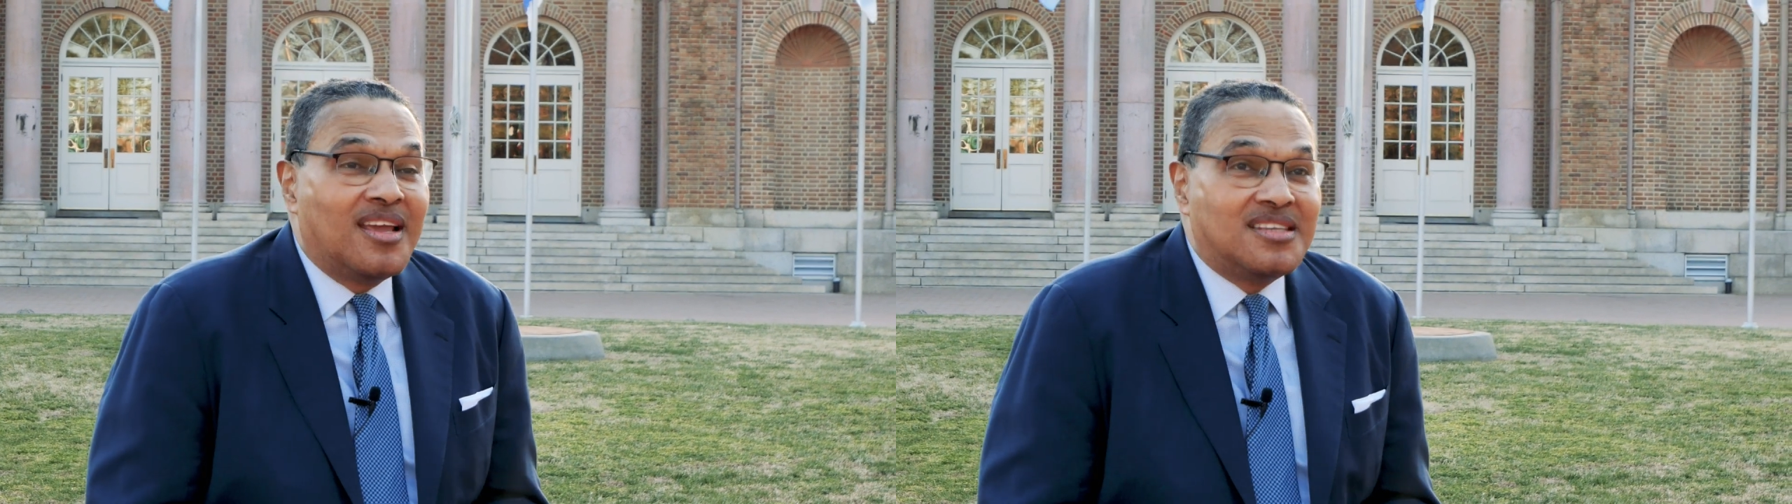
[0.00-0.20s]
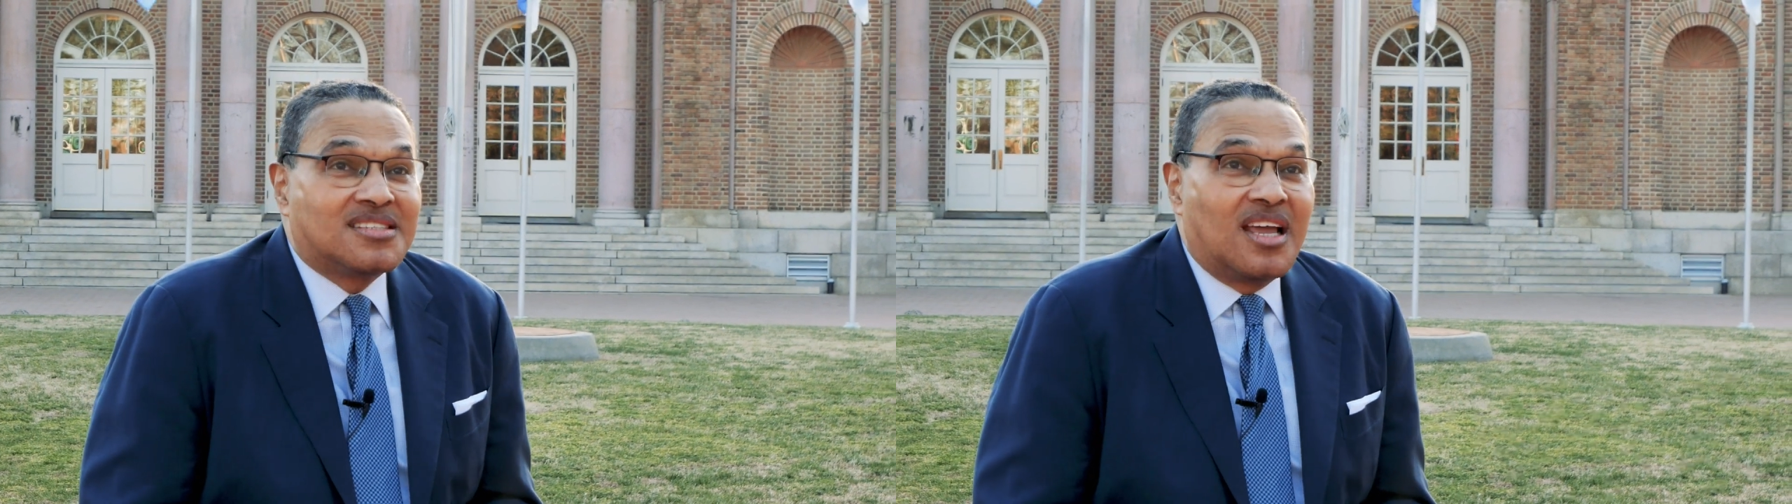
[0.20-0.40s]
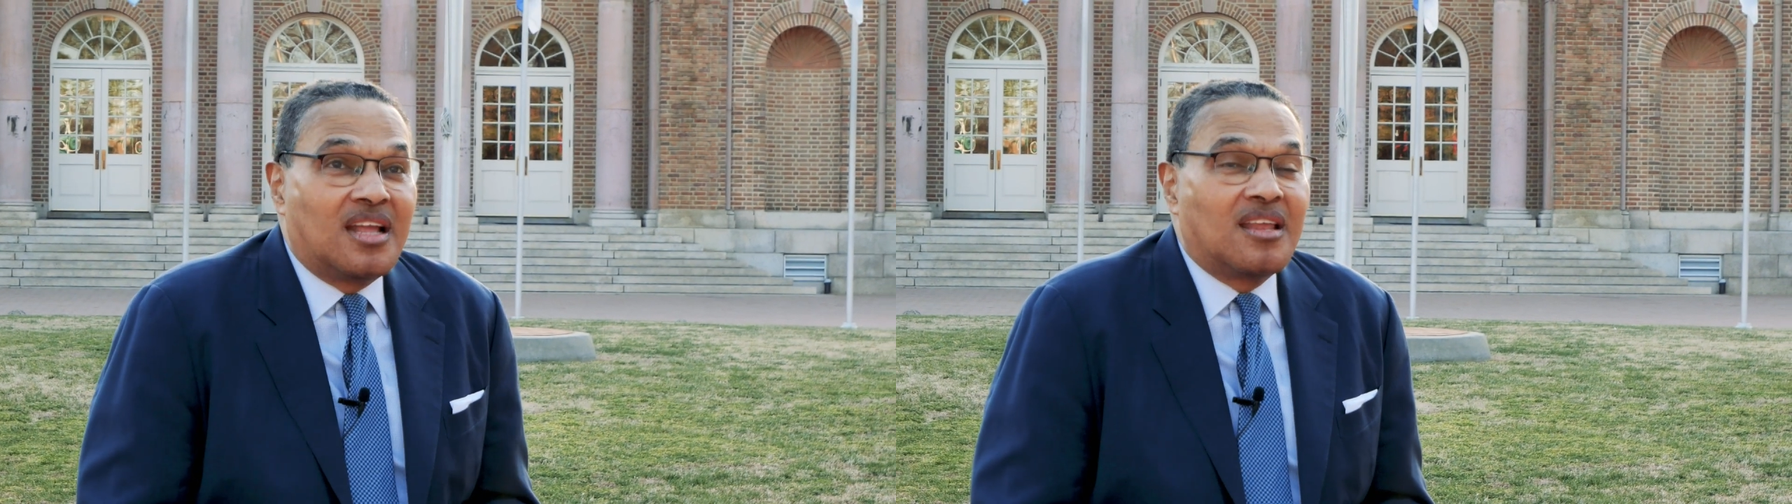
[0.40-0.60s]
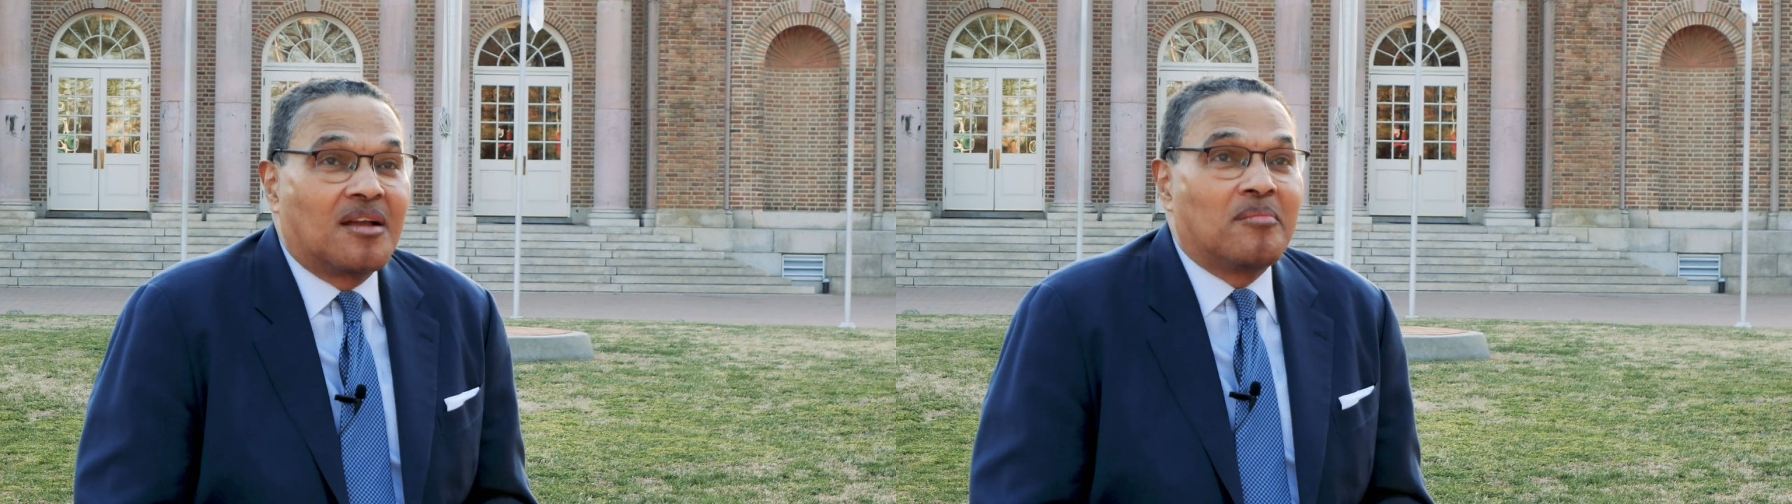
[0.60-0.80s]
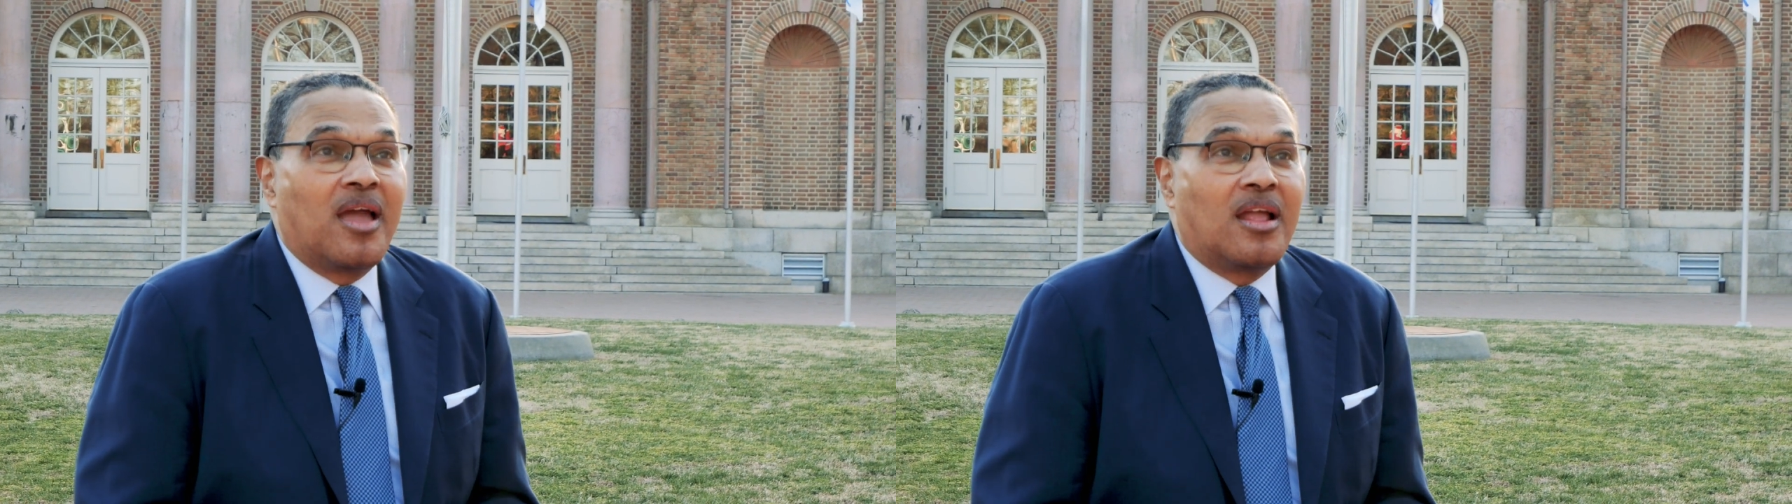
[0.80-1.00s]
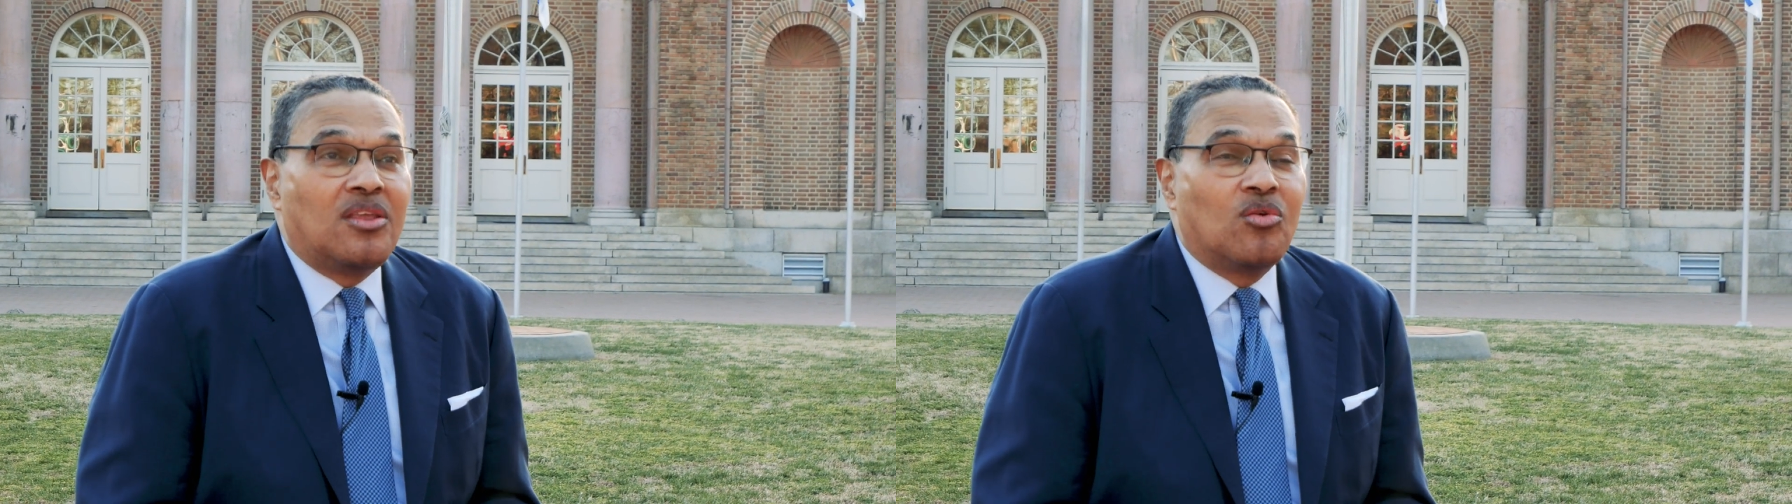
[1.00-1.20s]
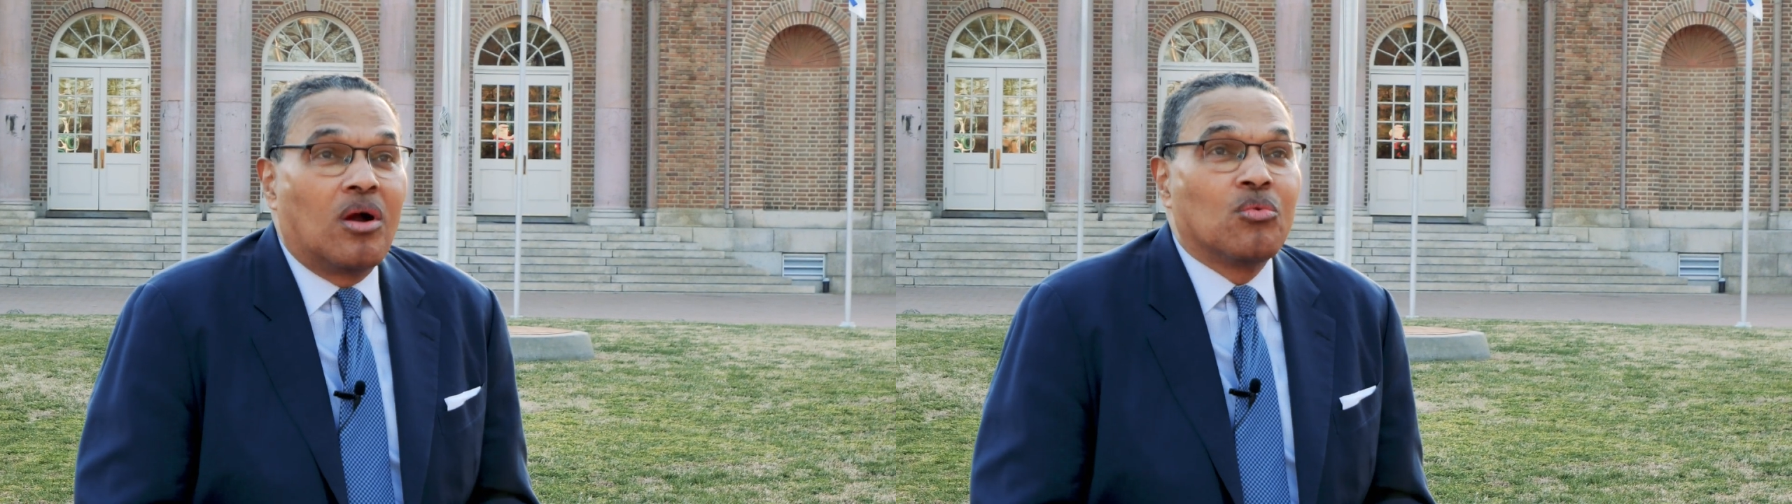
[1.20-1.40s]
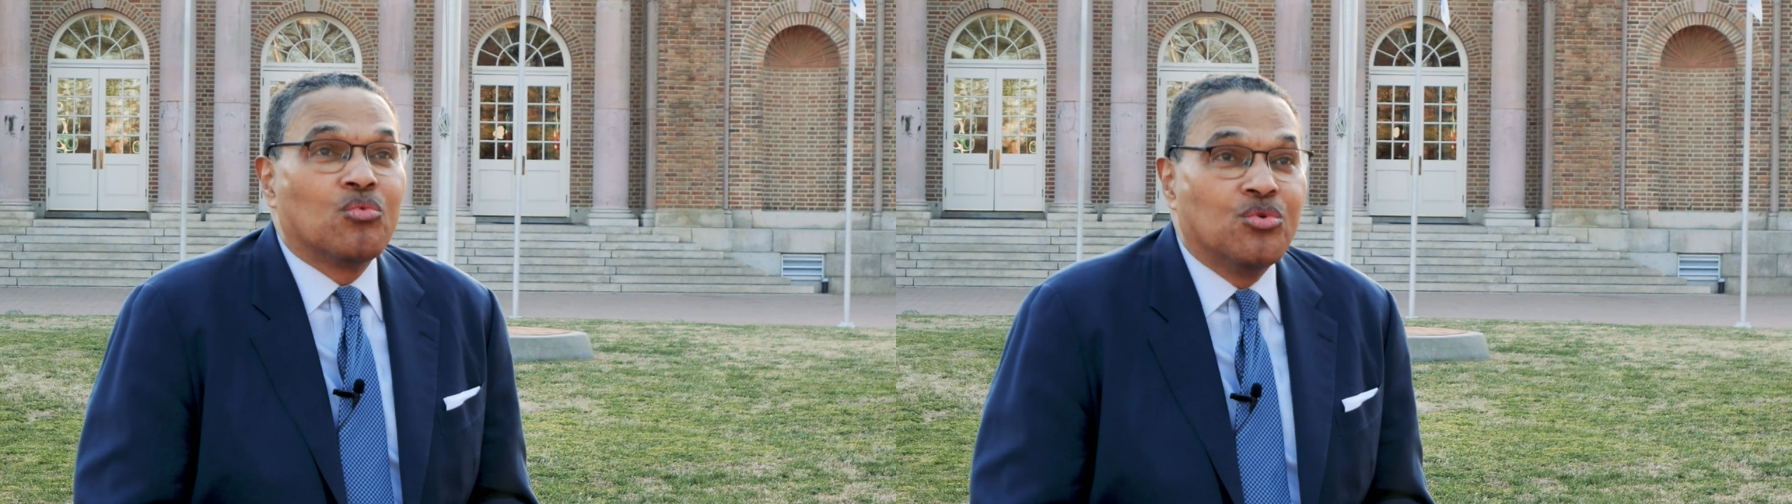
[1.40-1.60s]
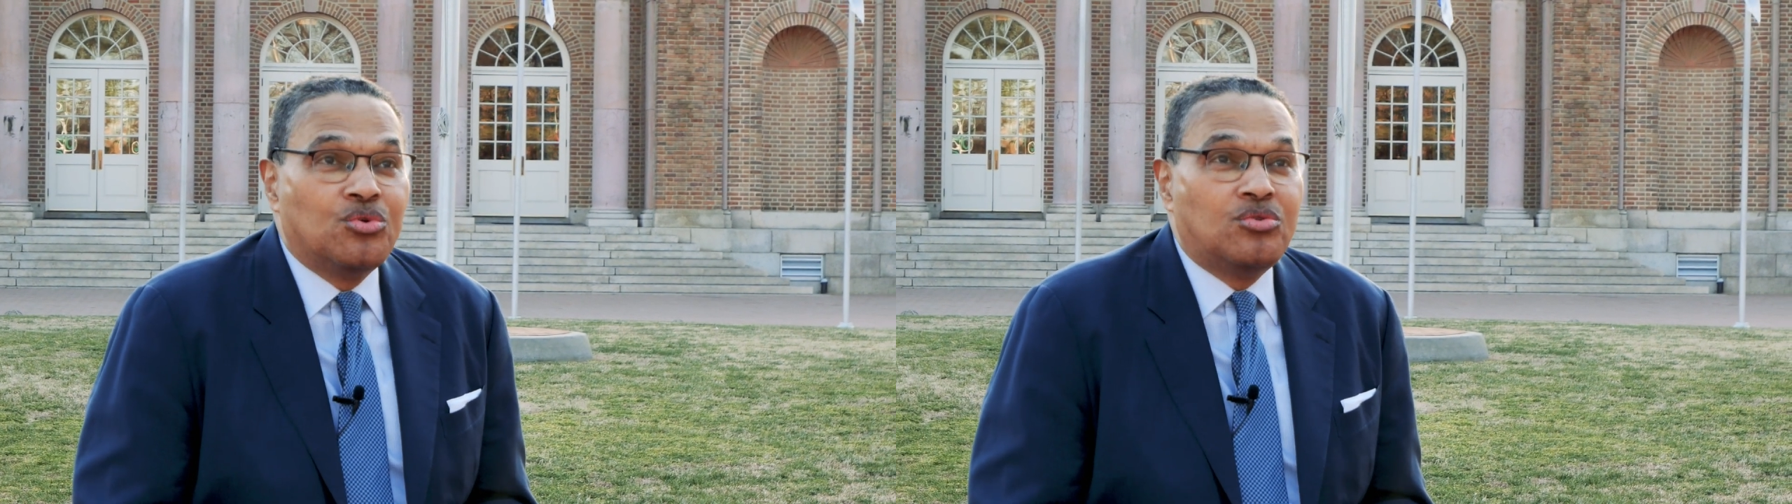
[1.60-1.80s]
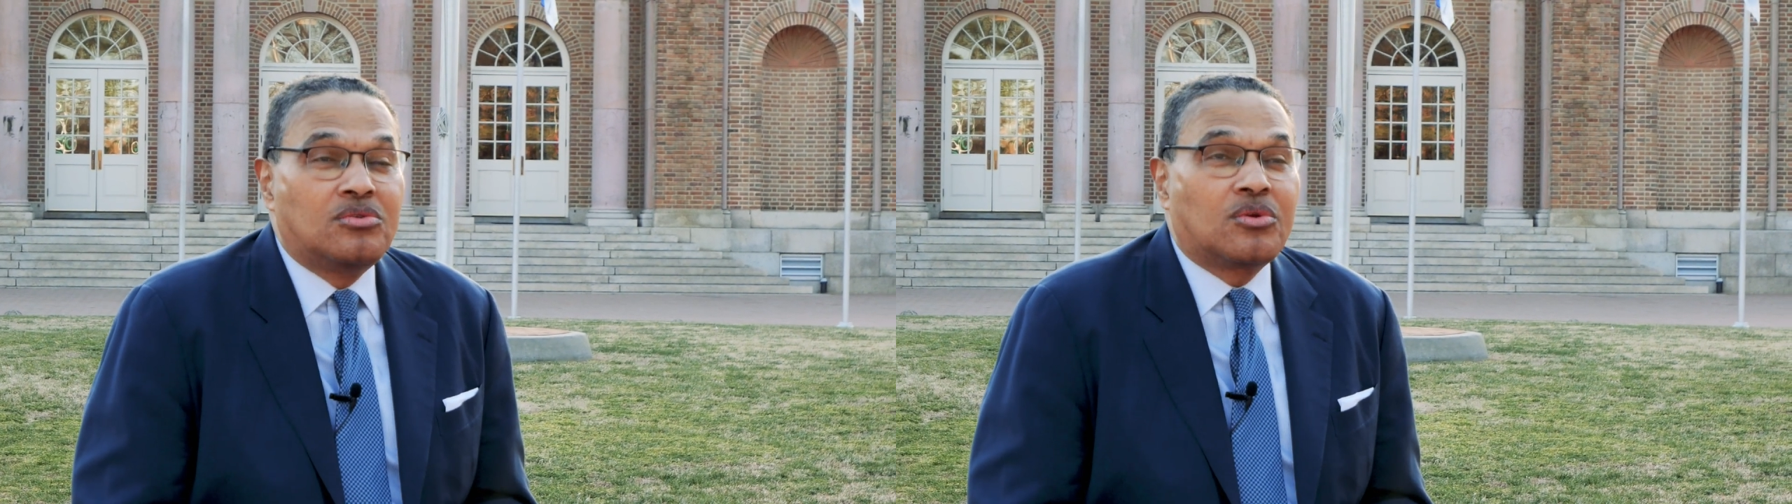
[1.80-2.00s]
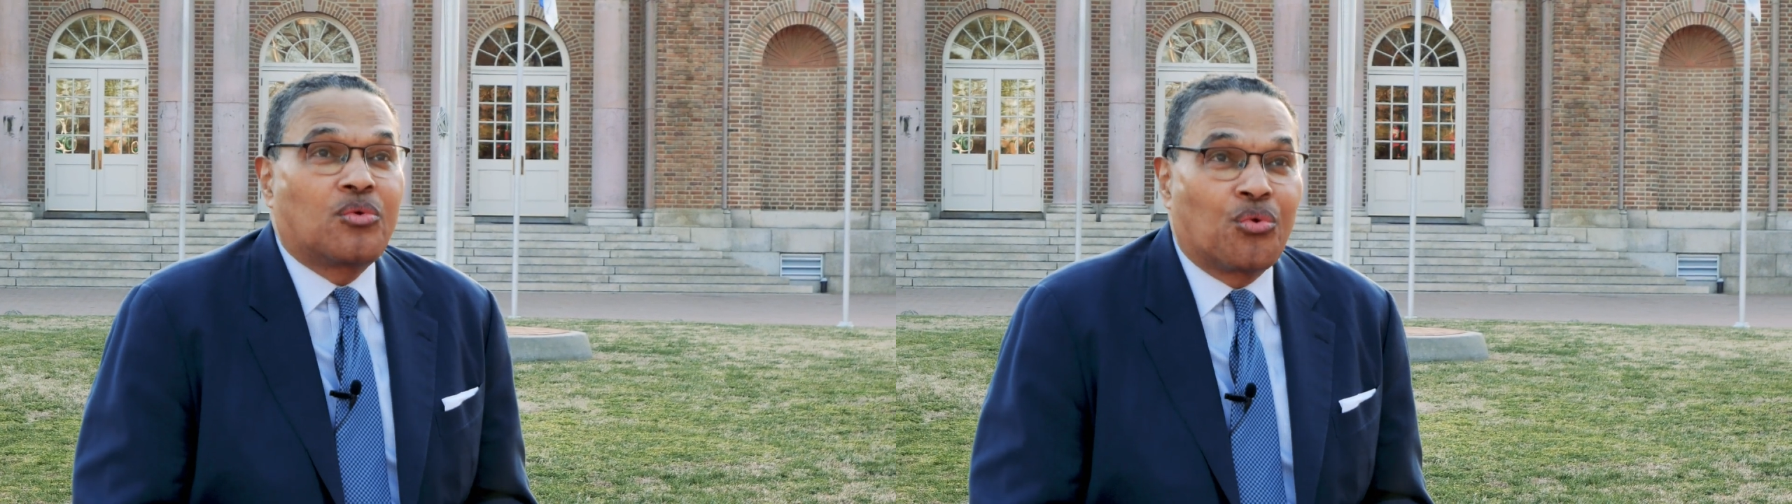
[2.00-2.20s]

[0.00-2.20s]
He said, "Young man, you are rude,